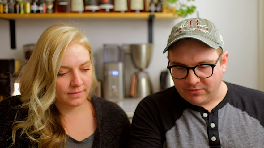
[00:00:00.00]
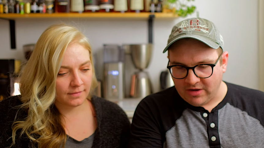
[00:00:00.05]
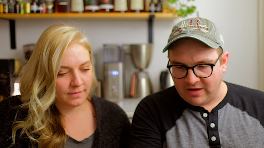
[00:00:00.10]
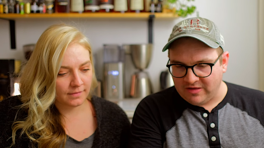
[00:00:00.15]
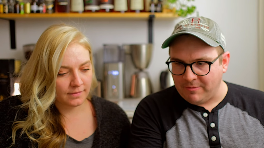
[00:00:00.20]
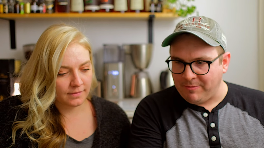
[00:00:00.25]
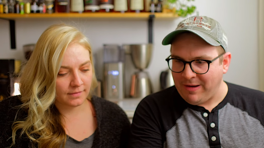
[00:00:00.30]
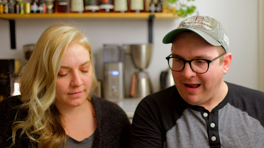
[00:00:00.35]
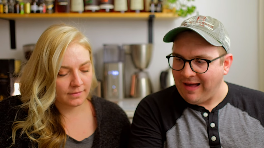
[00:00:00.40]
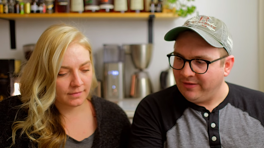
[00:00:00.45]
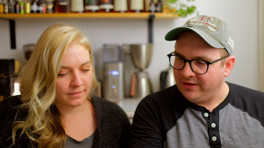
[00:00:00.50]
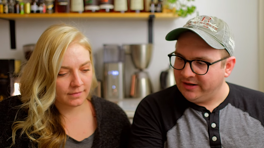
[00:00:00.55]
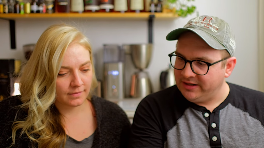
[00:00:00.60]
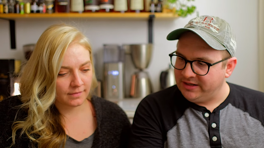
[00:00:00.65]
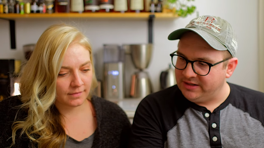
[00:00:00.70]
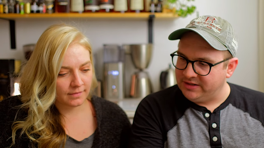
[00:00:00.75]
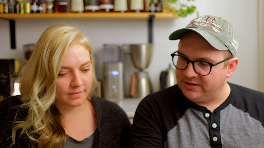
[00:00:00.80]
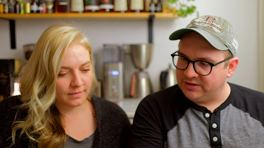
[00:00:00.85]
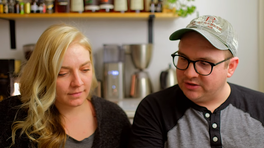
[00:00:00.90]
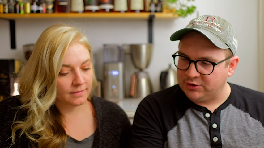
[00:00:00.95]
Speaker 1: And the palate
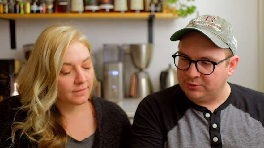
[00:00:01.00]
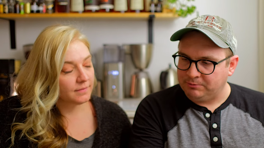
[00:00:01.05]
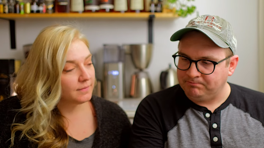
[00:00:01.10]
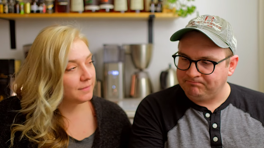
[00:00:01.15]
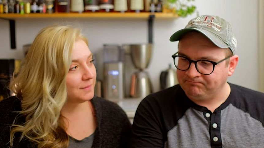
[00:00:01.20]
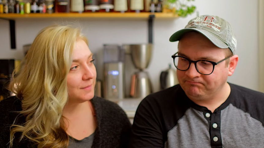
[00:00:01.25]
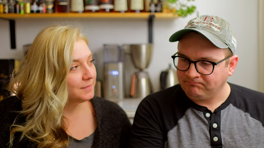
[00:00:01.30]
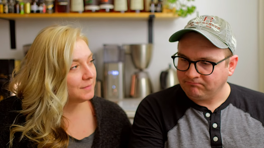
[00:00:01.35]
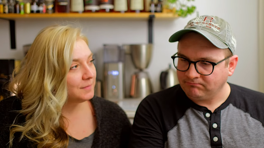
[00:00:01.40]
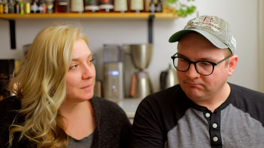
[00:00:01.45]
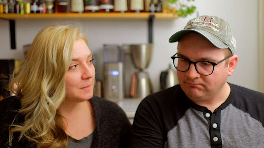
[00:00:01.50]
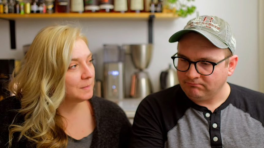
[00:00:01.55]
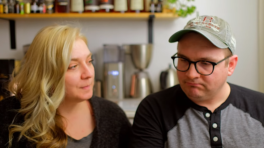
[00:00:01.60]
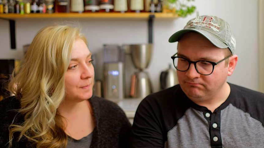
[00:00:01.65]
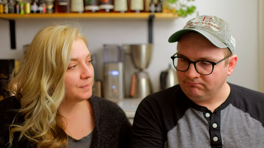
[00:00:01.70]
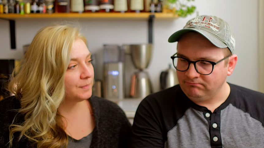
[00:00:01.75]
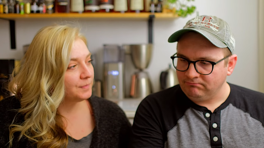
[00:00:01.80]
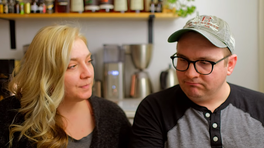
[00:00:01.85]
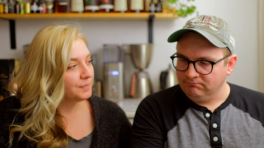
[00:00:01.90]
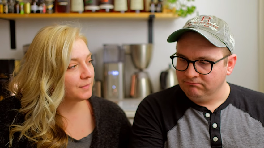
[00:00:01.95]
is,
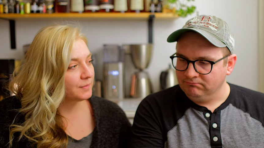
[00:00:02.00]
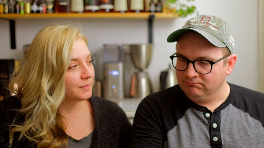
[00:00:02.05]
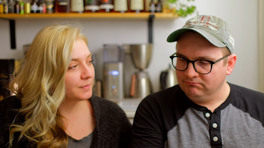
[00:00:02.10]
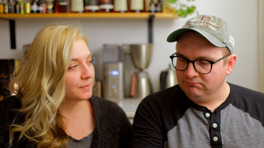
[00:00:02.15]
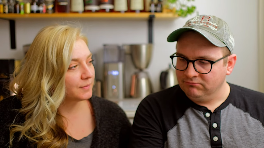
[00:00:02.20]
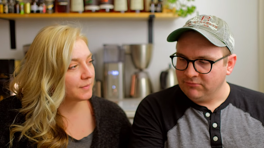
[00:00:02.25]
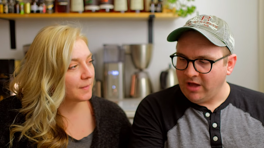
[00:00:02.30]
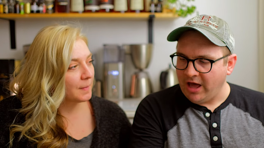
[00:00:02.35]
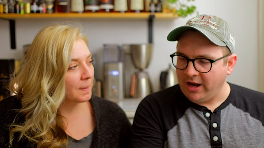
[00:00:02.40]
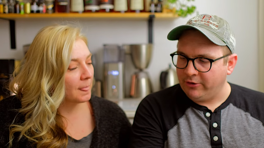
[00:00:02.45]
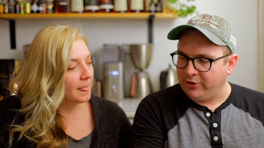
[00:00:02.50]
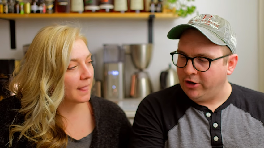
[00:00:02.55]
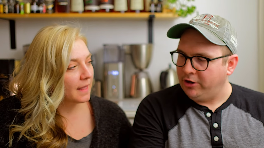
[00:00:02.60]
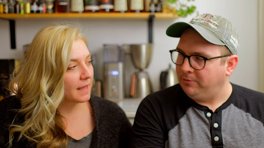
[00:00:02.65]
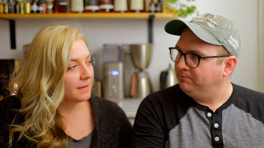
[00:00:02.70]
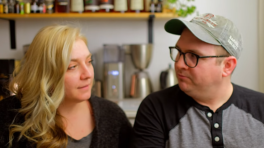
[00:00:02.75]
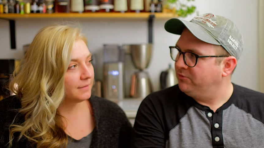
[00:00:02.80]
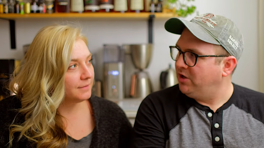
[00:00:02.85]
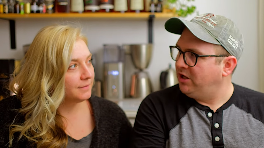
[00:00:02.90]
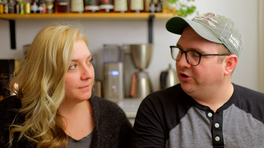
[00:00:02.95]
I don't
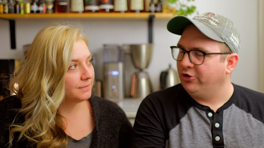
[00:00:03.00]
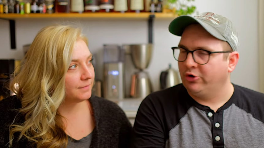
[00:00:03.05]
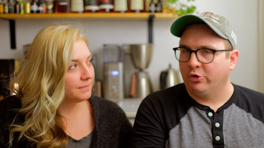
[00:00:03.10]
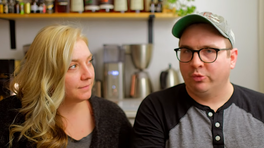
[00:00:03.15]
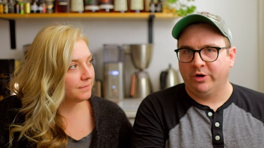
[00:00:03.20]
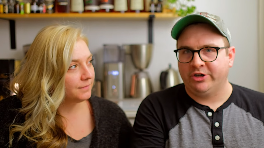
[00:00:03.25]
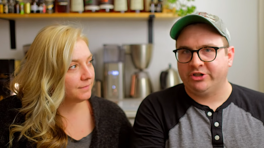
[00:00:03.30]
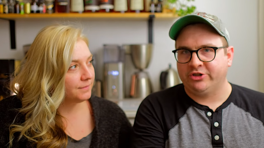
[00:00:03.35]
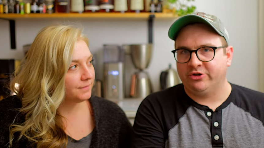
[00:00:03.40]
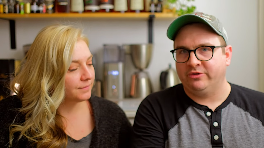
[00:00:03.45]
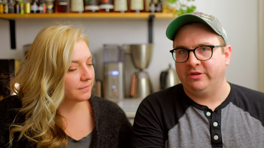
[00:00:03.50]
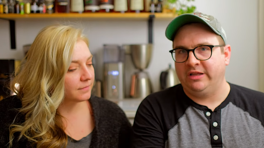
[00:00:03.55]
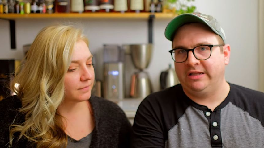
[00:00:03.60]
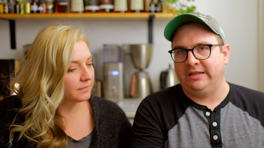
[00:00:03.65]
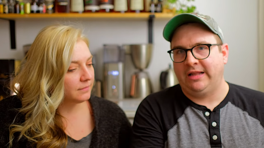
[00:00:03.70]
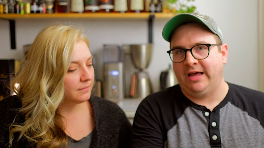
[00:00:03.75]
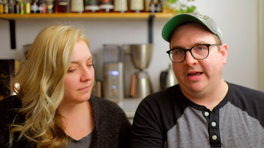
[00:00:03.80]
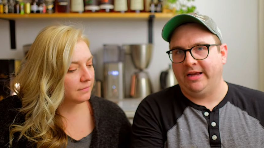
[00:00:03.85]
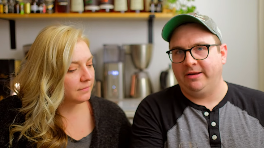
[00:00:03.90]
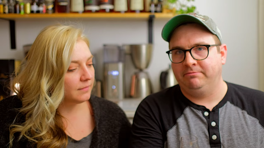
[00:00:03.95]
know, a little richer
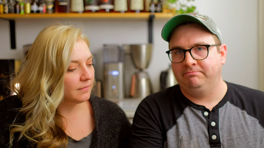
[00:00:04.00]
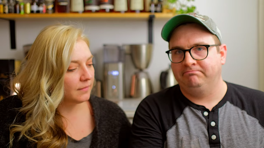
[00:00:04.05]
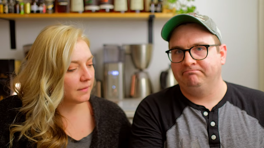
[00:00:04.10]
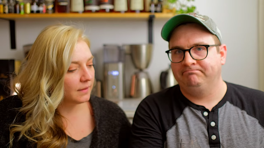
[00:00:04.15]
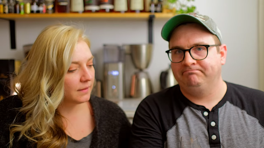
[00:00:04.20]
than light.